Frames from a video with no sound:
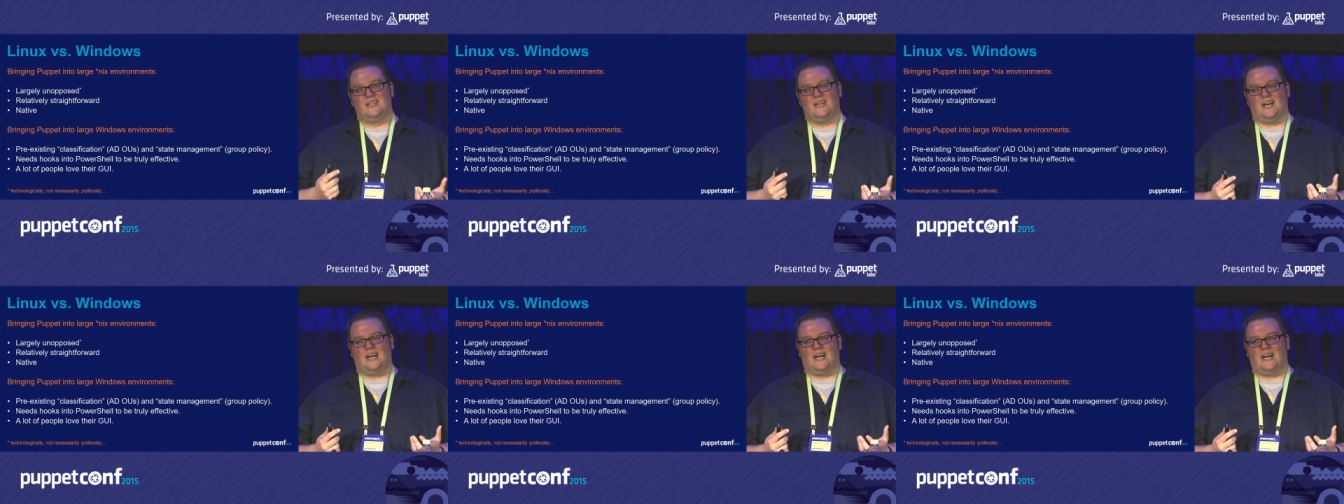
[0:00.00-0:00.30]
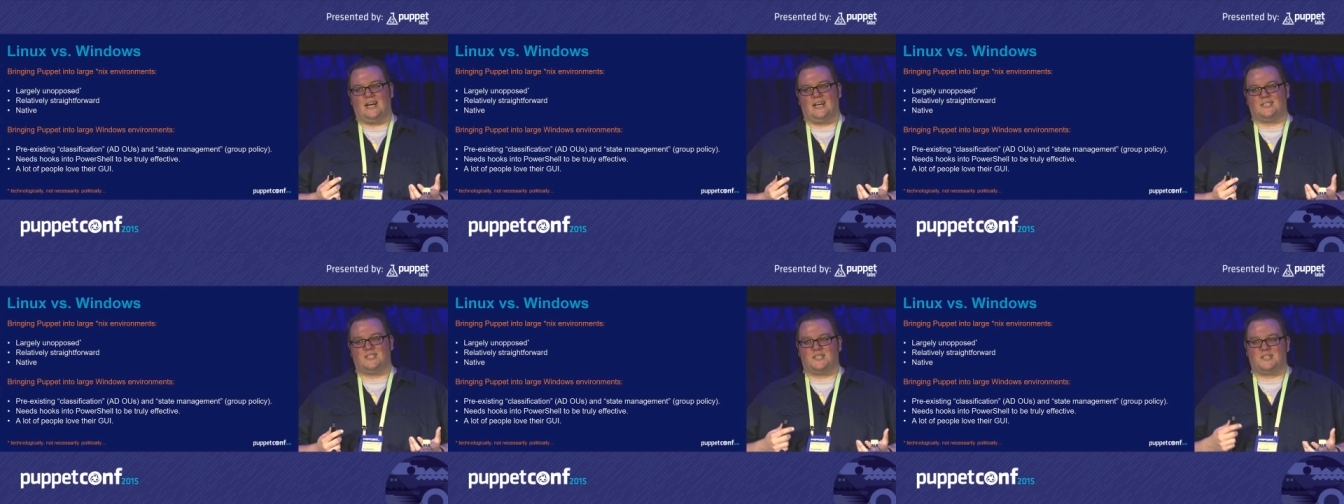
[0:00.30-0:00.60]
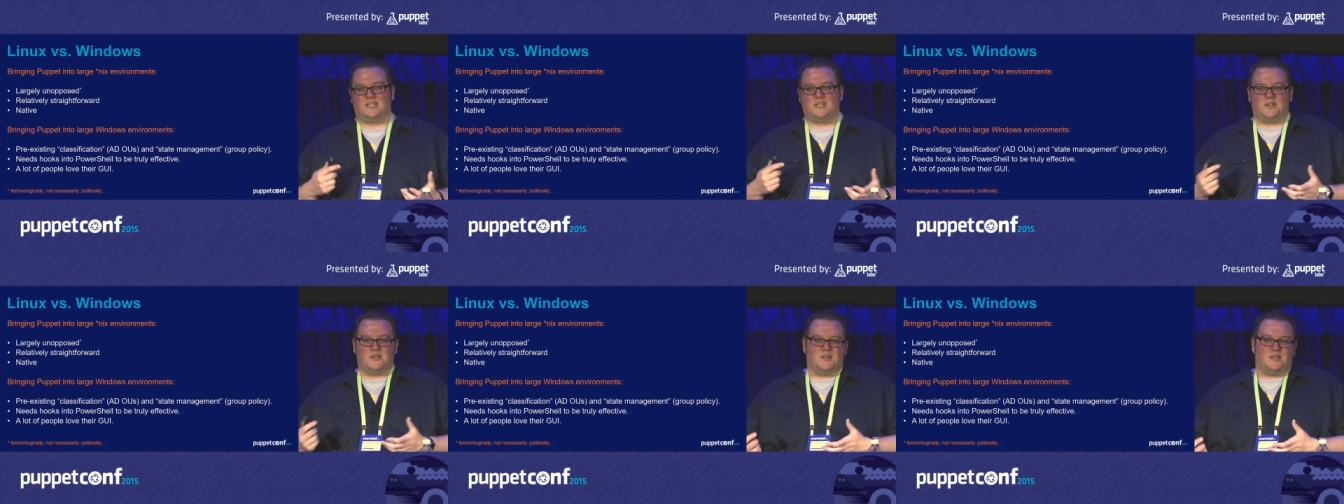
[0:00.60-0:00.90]
uh,
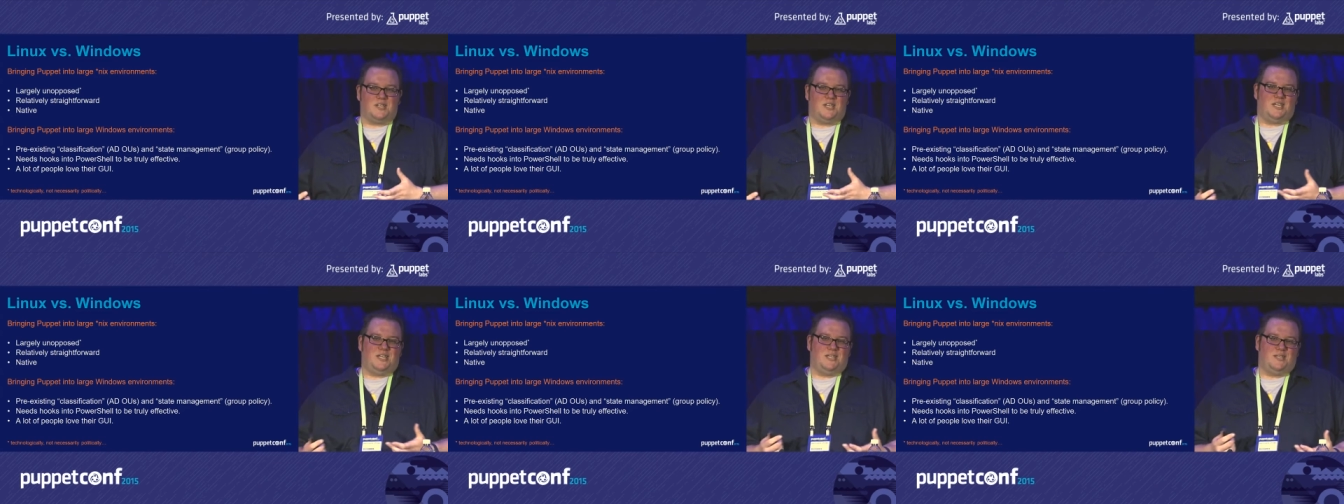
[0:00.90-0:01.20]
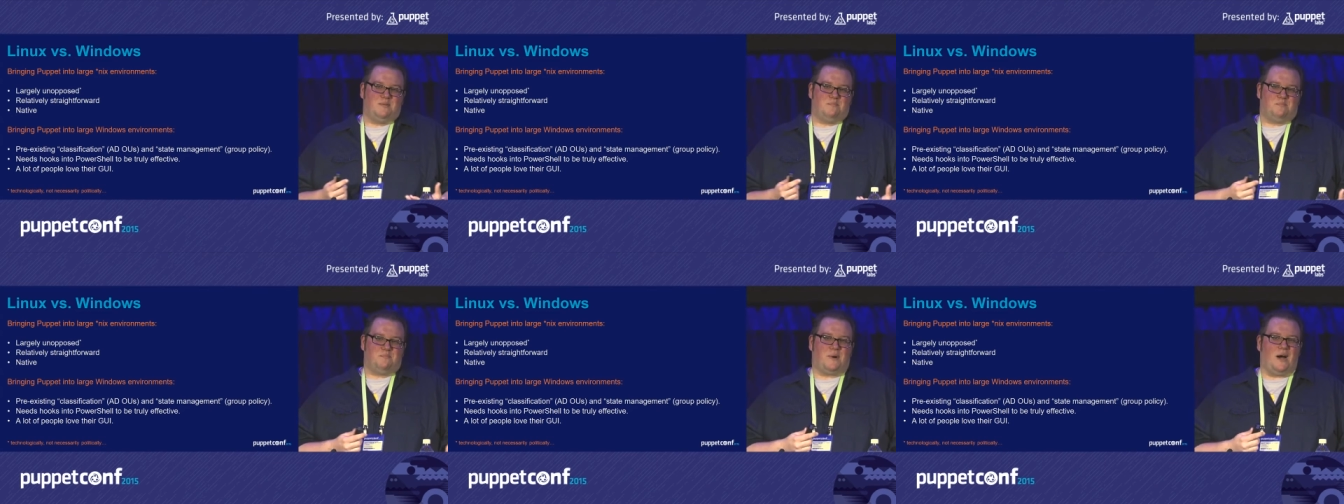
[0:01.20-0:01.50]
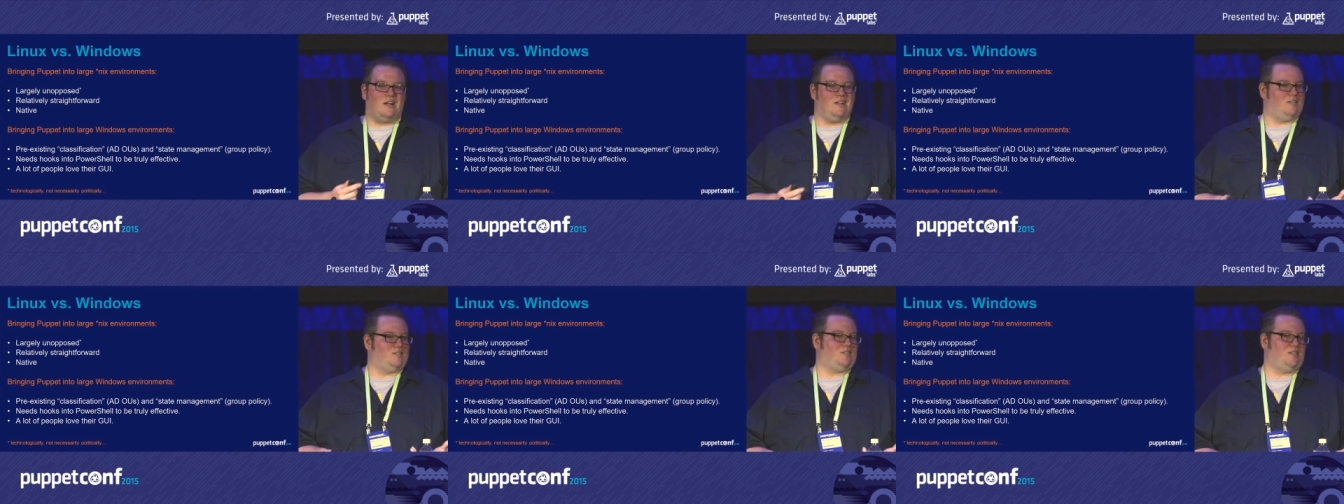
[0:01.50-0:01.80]
security
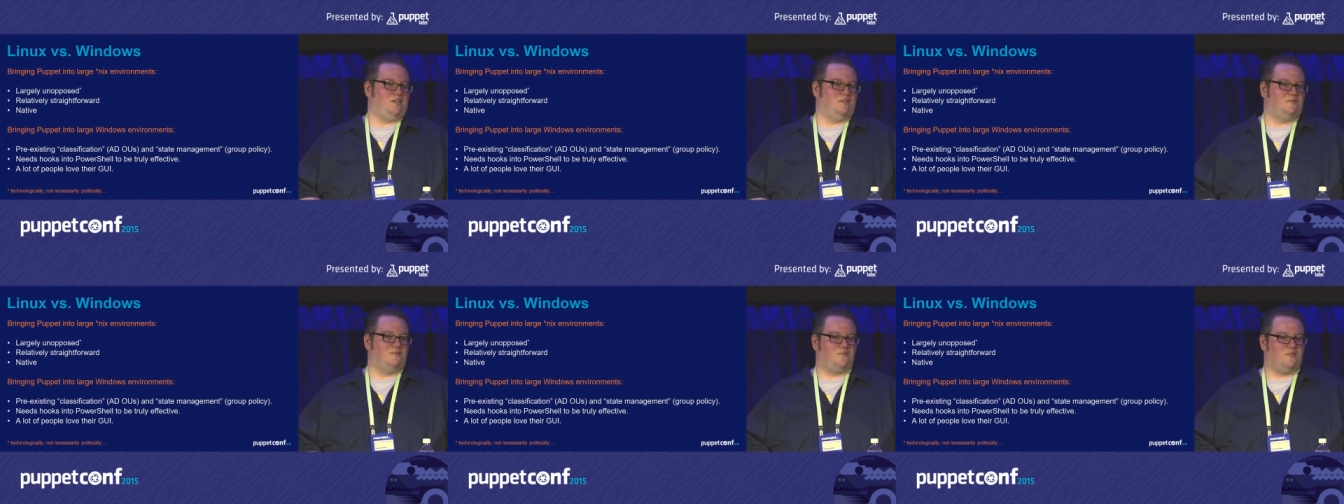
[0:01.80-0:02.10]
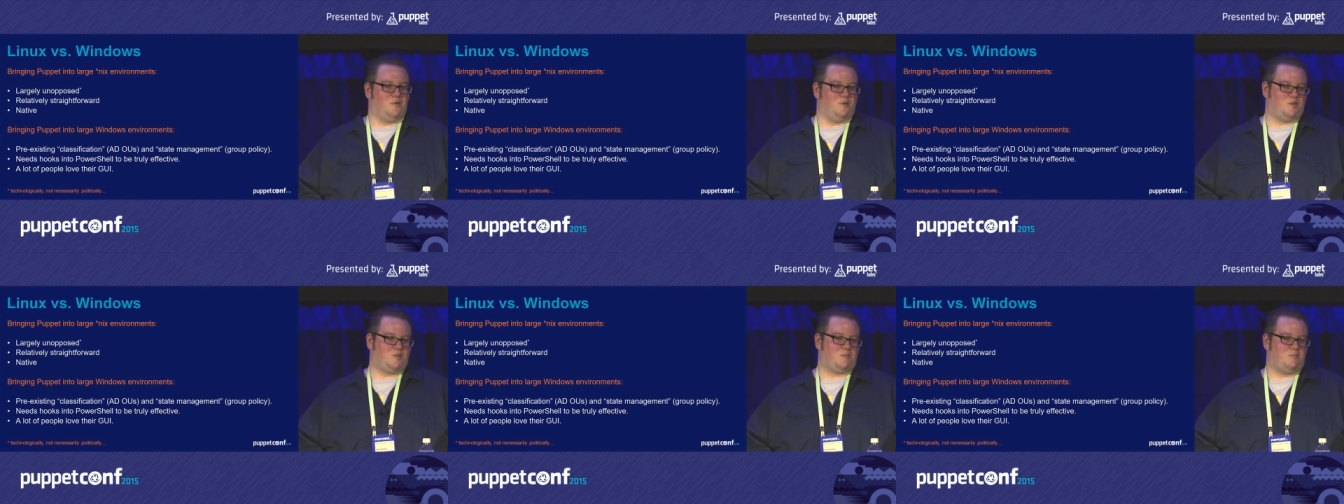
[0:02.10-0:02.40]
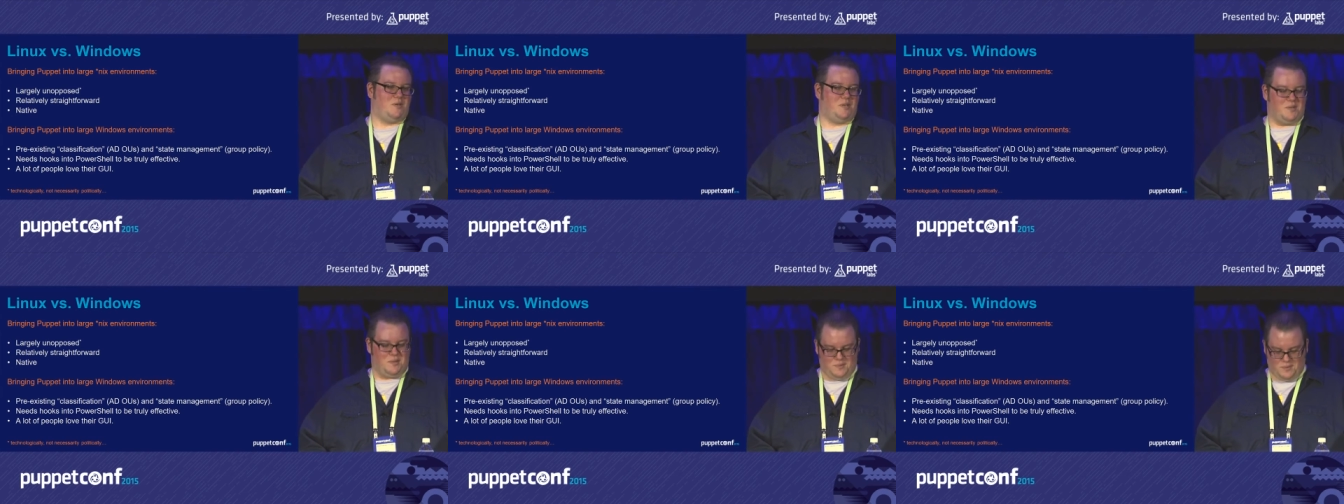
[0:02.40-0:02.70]
policy
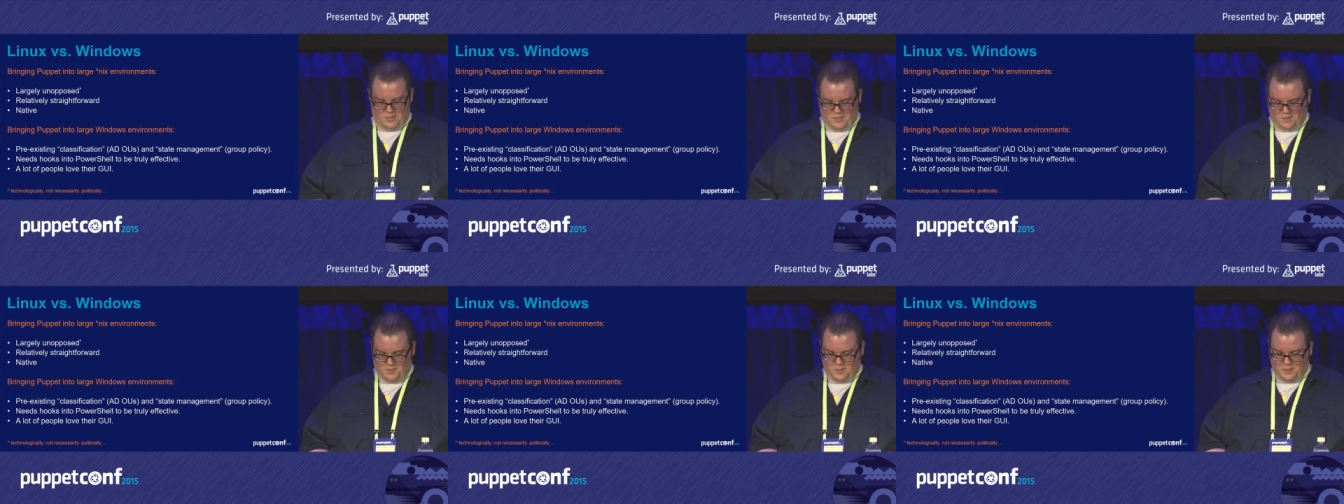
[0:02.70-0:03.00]
enforcement with,